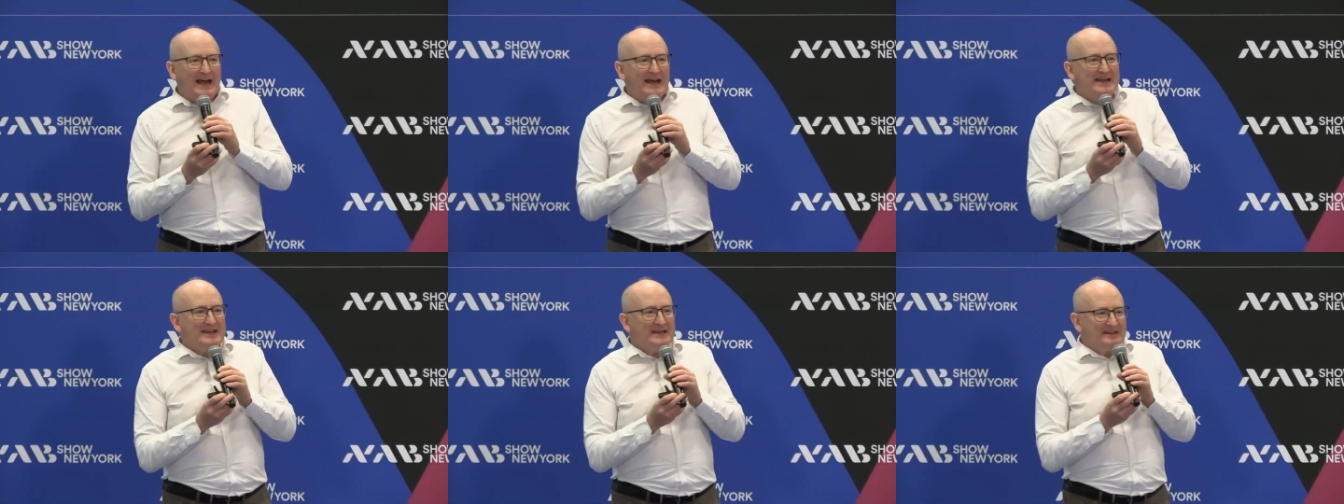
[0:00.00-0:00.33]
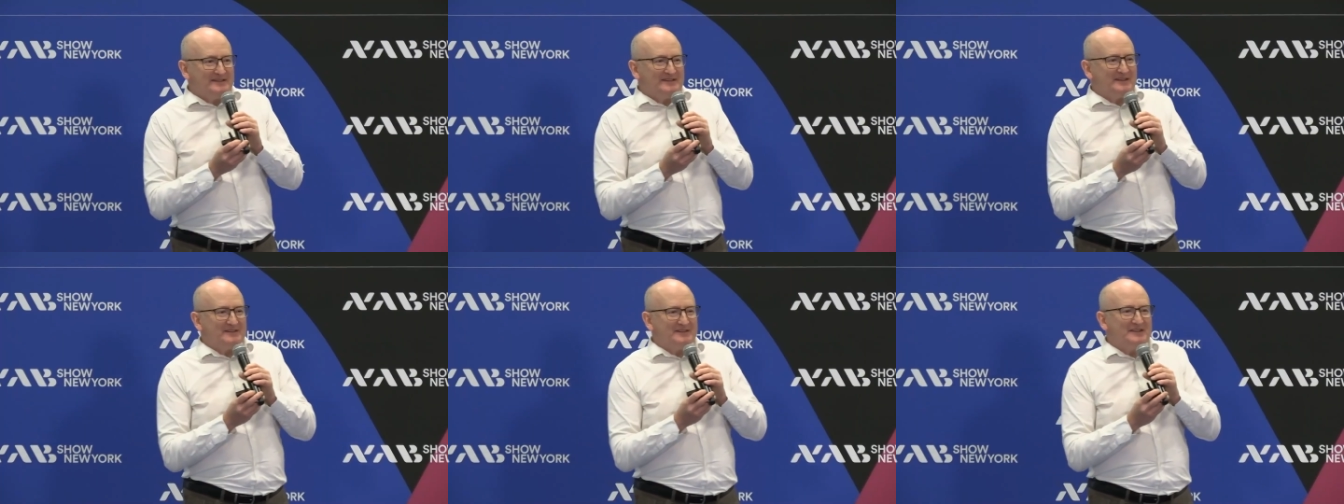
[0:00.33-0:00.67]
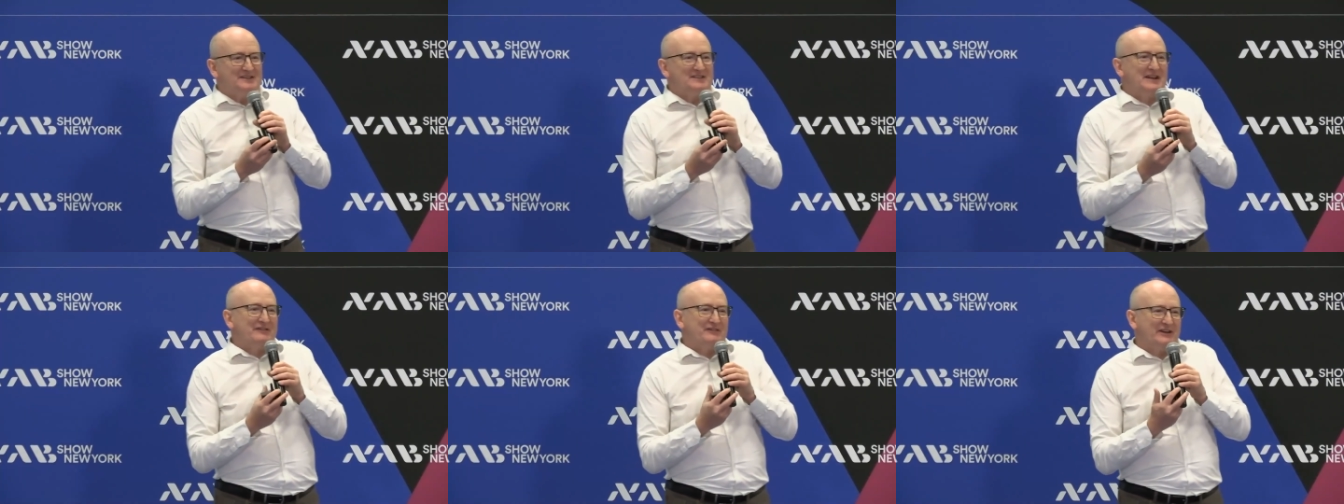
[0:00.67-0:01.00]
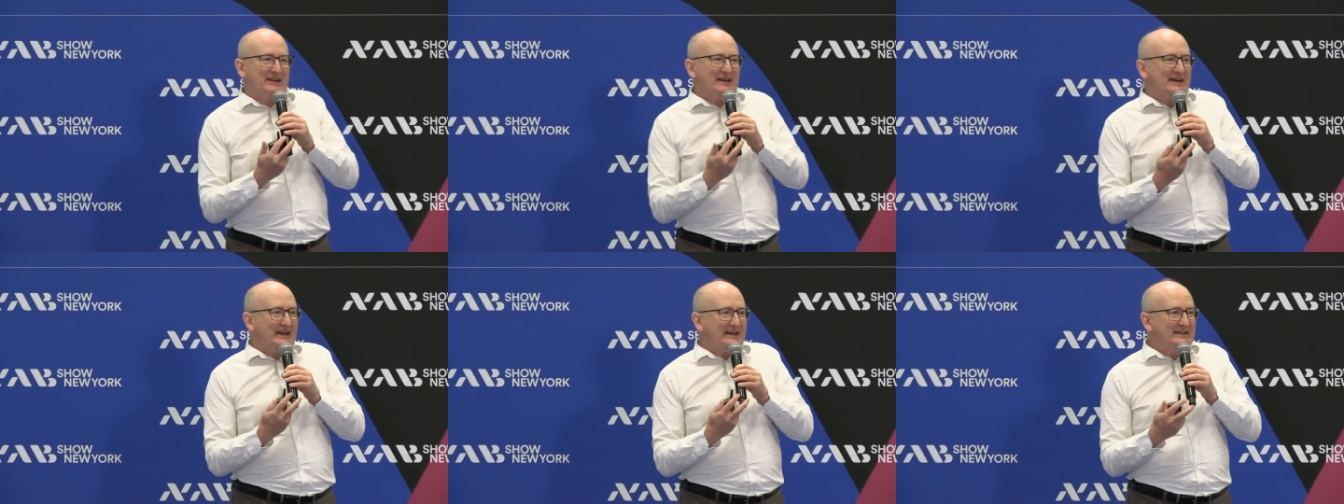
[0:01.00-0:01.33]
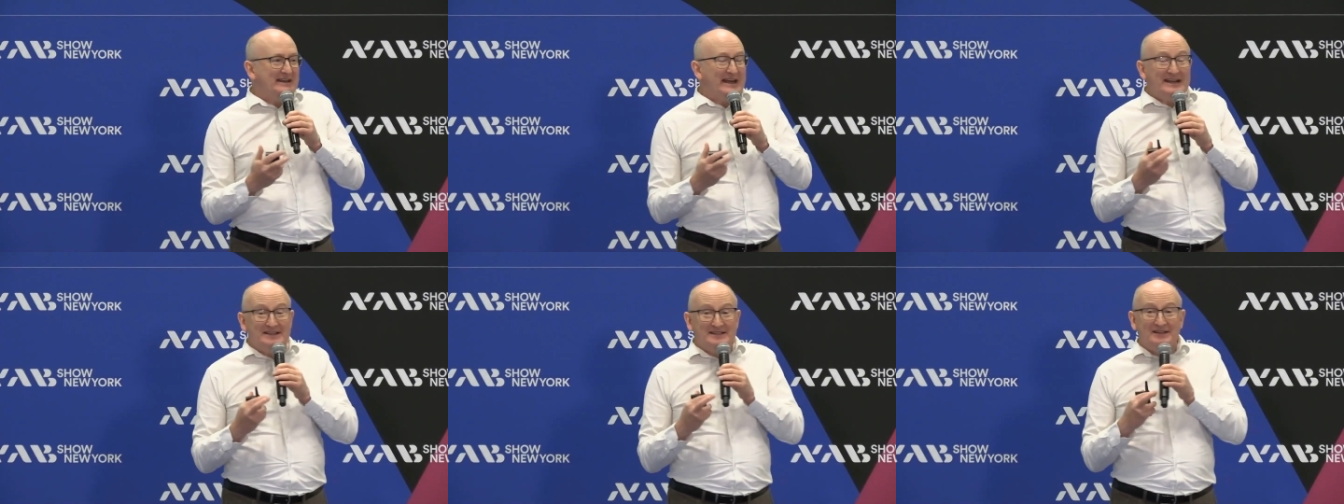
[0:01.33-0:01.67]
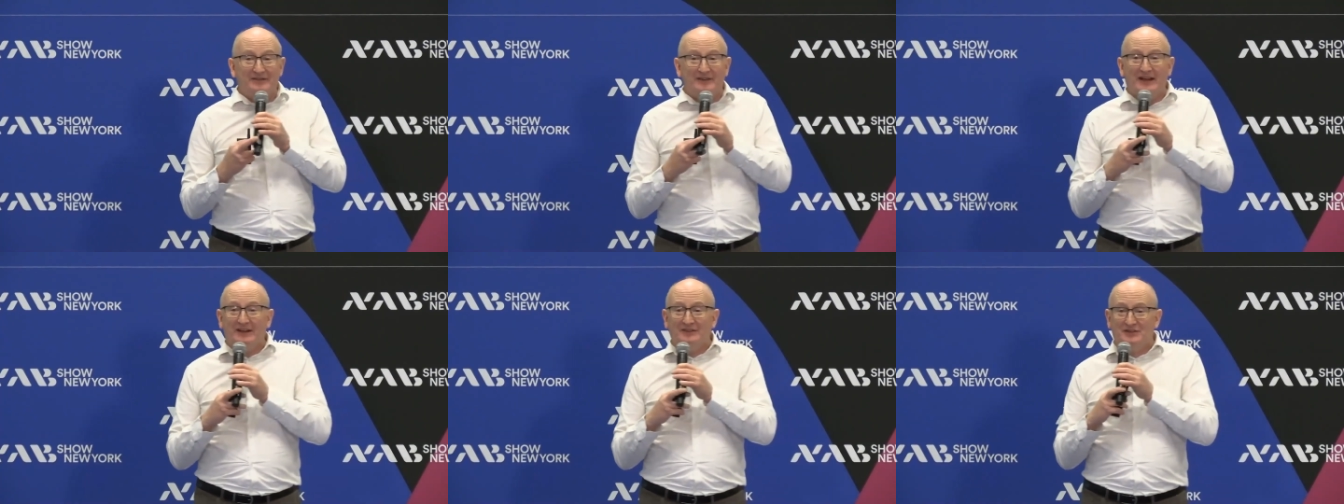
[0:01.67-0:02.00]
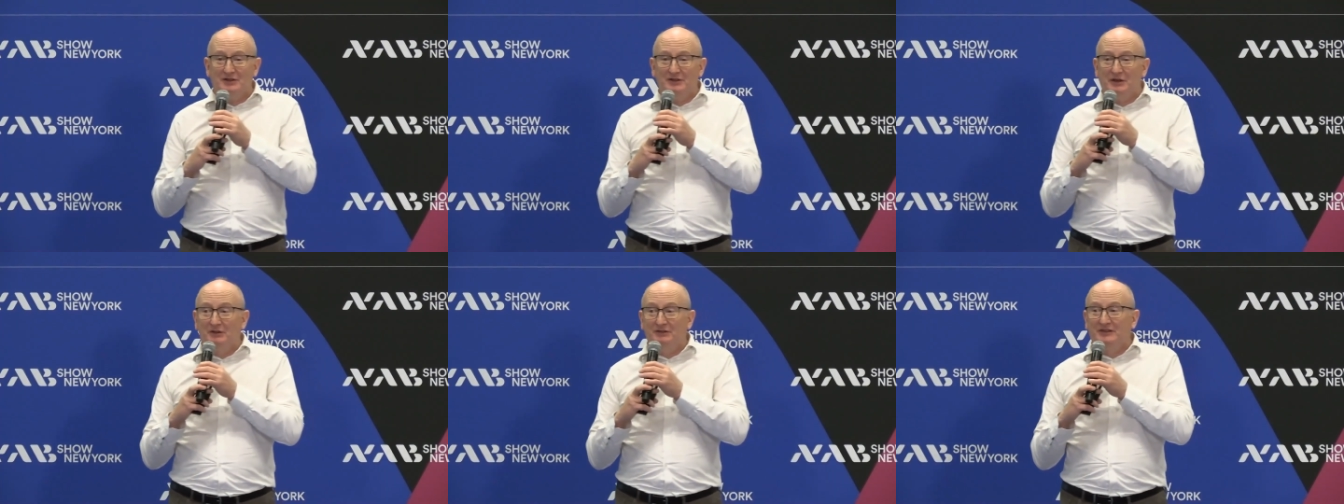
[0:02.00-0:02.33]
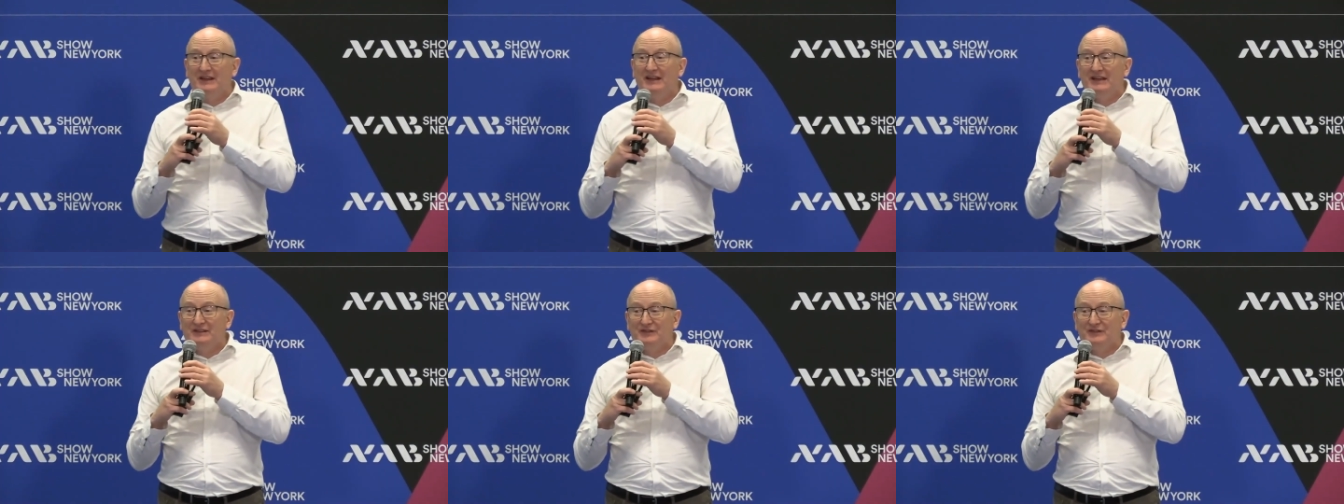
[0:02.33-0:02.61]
AES67 natively, as you use it,